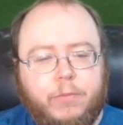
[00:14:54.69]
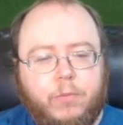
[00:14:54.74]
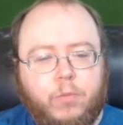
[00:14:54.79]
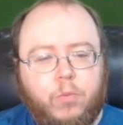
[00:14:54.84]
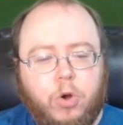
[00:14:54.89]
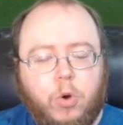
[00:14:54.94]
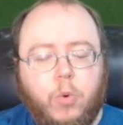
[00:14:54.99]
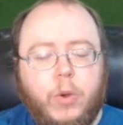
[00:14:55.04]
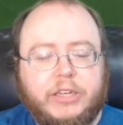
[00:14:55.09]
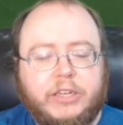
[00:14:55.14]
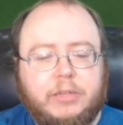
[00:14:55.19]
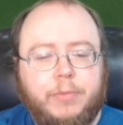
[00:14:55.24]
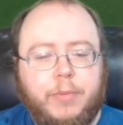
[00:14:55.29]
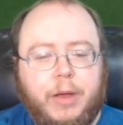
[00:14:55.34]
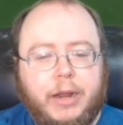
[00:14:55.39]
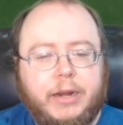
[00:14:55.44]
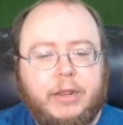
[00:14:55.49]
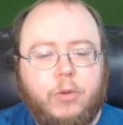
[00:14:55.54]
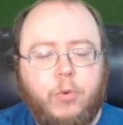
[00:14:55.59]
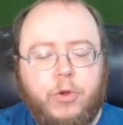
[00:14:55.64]
request
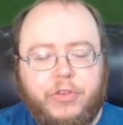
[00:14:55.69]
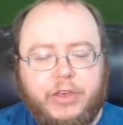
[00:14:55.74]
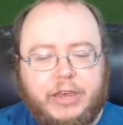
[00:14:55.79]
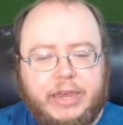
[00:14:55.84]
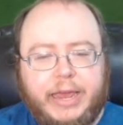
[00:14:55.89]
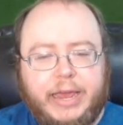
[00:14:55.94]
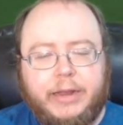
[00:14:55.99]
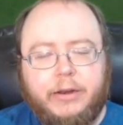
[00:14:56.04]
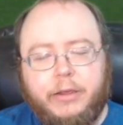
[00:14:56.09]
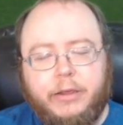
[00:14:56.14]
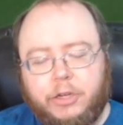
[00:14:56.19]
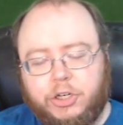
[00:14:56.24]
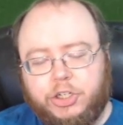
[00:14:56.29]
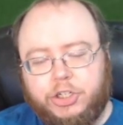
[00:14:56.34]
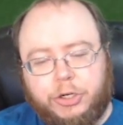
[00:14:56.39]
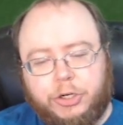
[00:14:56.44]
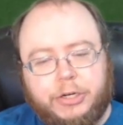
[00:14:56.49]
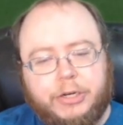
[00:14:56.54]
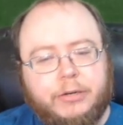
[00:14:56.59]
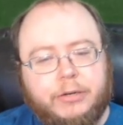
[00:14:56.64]
body with a get. You
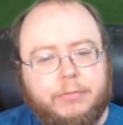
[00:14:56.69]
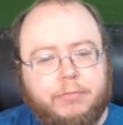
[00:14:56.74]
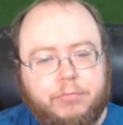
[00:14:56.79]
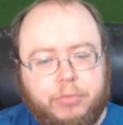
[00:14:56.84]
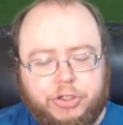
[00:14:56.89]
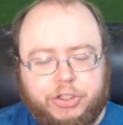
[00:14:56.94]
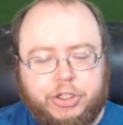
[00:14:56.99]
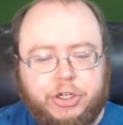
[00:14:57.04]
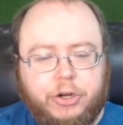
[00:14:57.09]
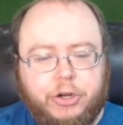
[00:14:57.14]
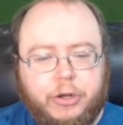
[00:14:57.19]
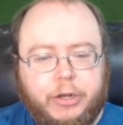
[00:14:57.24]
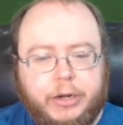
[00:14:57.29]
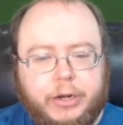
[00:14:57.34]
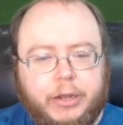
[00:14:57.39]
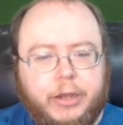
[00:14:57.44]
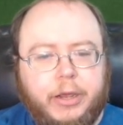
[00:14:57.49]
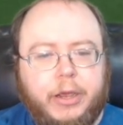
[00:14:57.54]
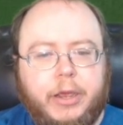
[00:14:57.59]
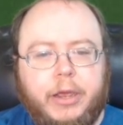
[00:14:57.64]
shouldn't, but you could.